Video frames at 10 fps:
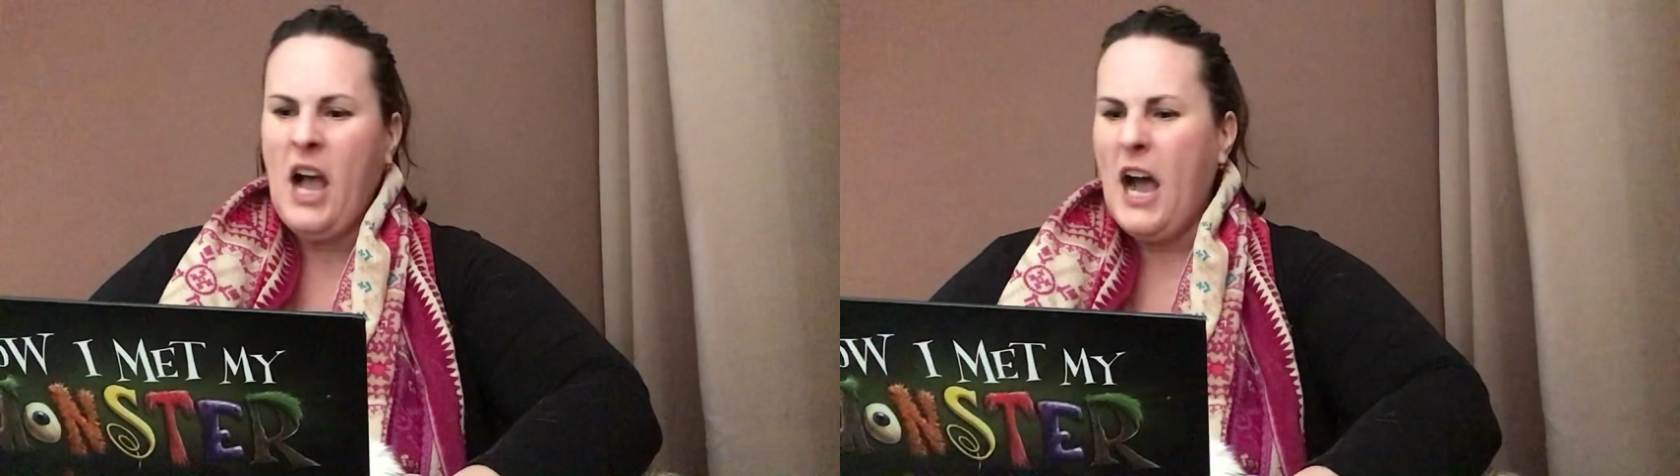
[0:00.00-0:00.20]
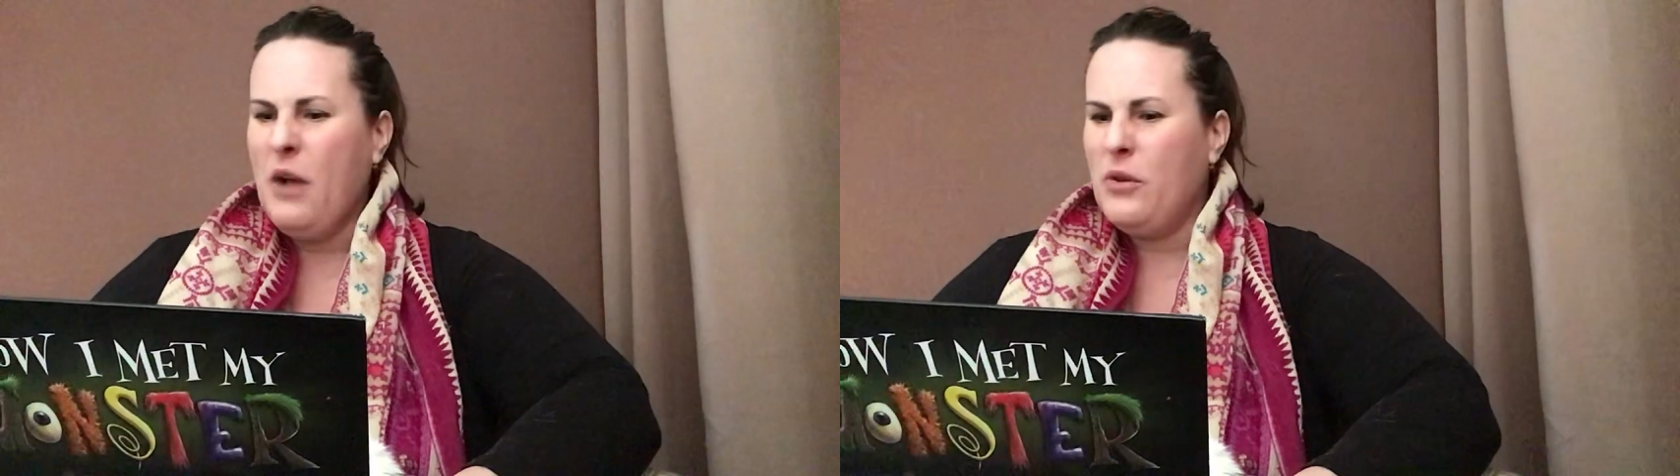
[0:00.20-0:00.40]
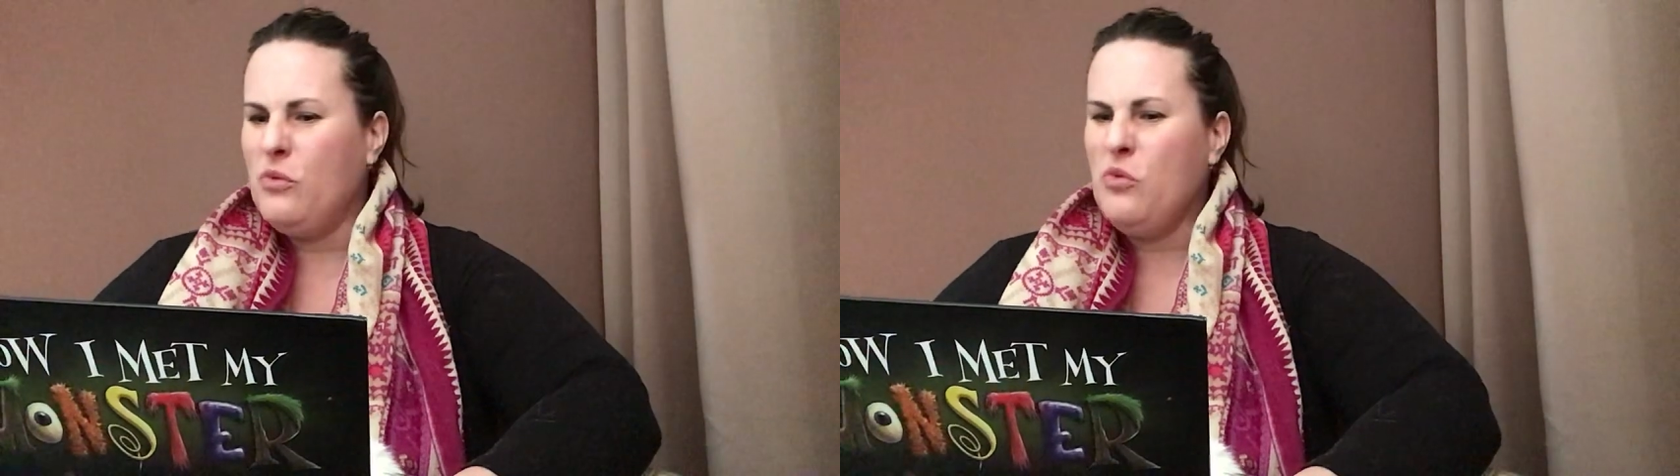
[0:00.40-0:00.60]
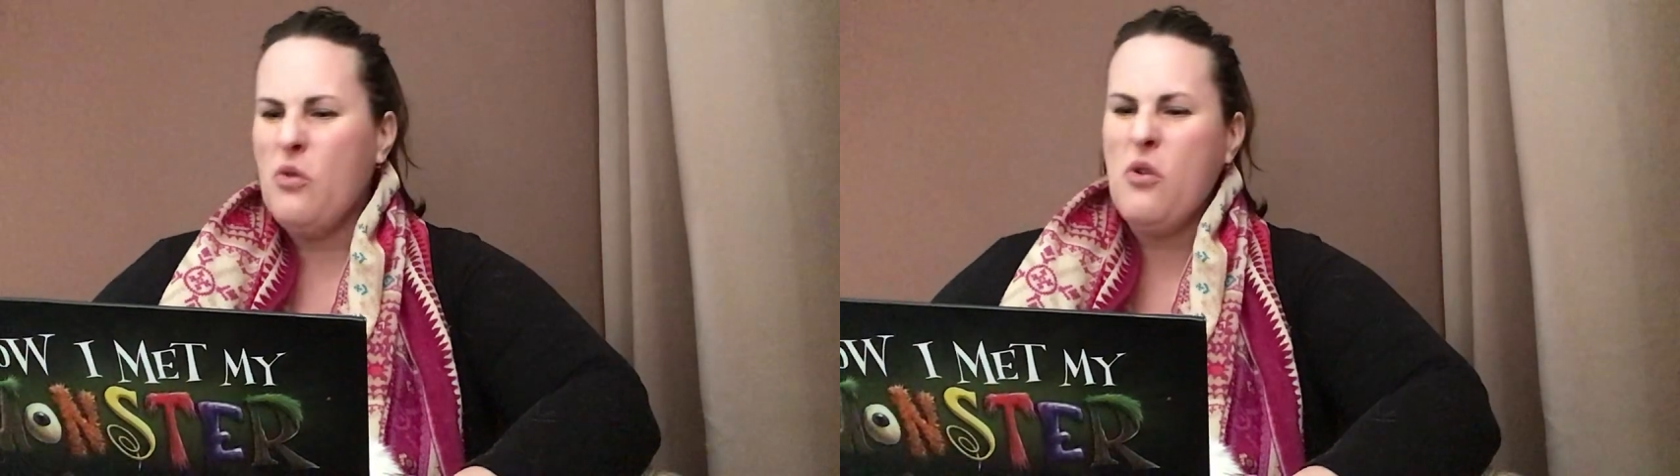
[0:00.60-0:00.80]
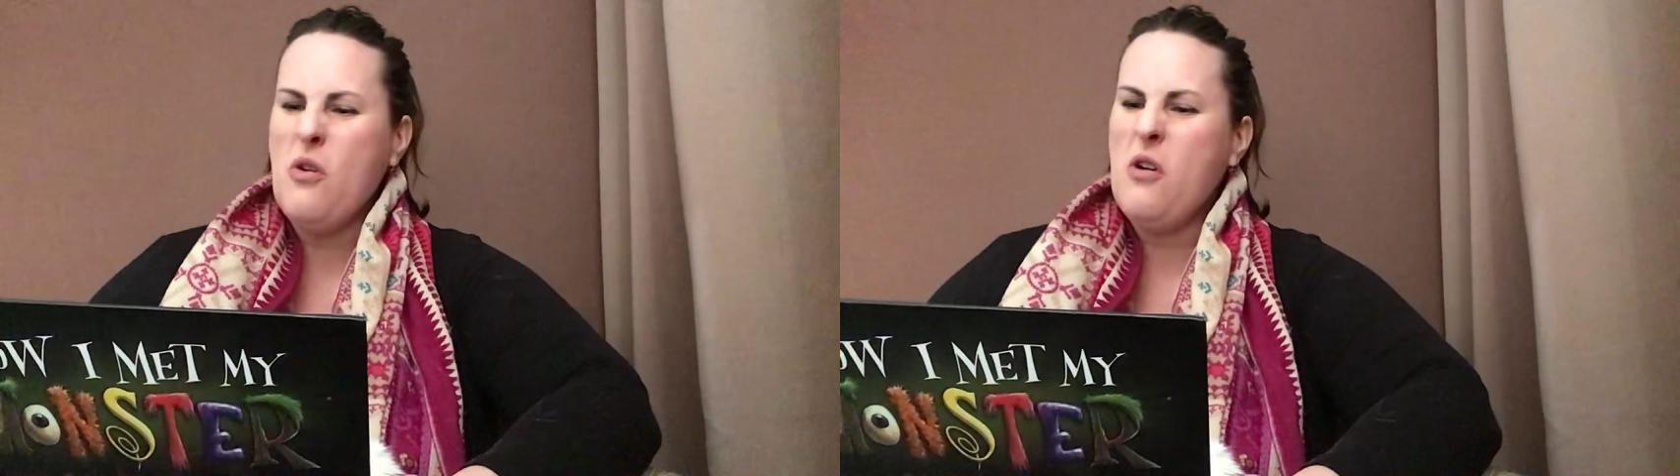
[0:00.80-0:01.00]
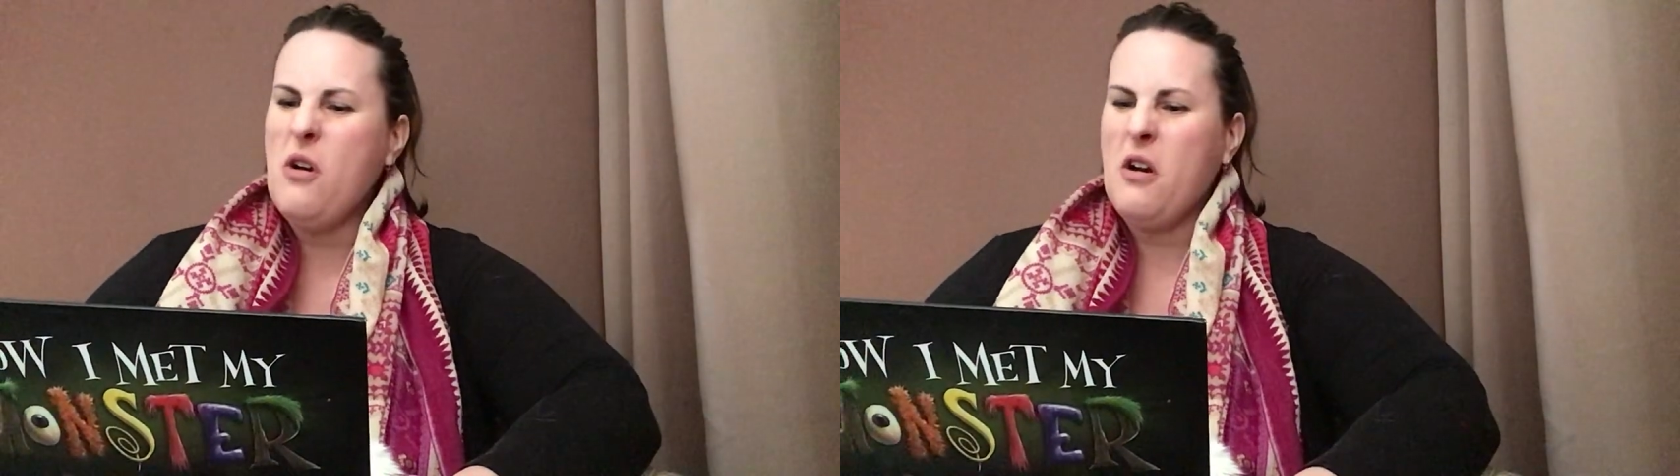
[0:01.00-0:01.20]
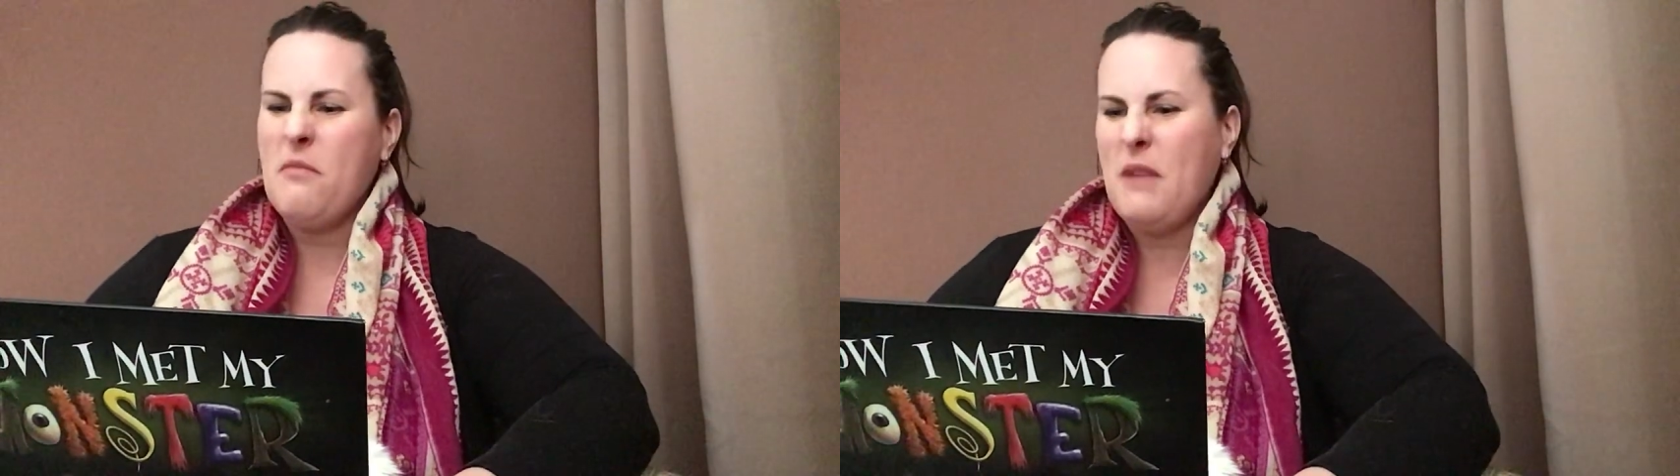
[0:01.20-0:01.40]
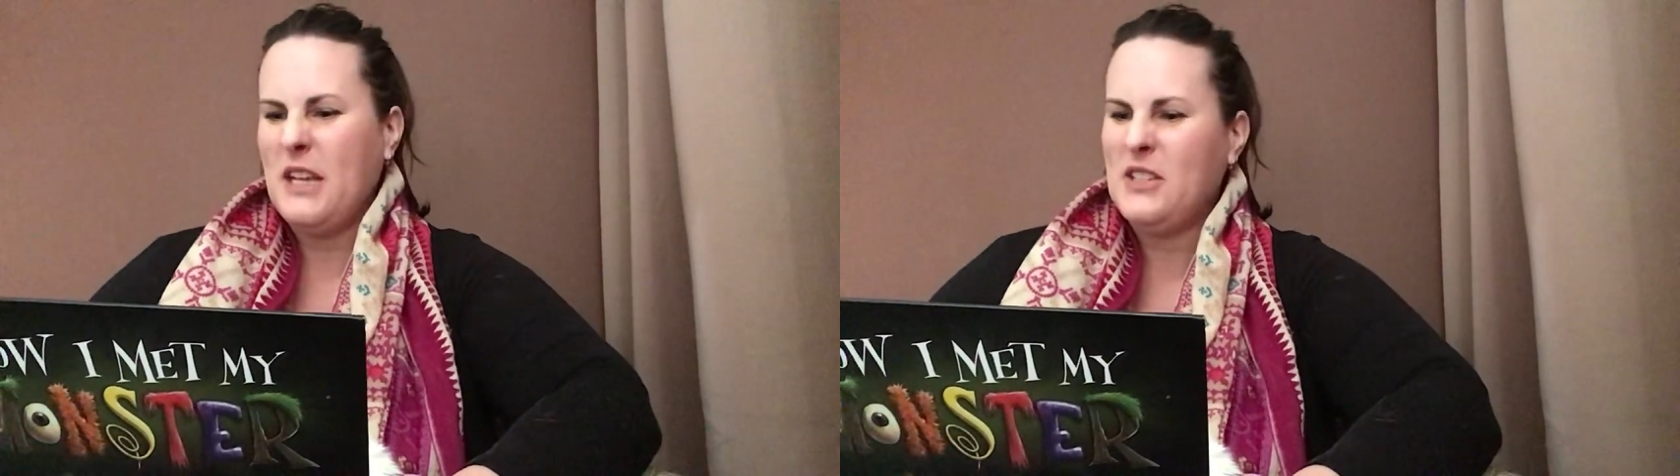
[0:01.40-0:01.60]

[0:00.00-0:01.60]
I would roar my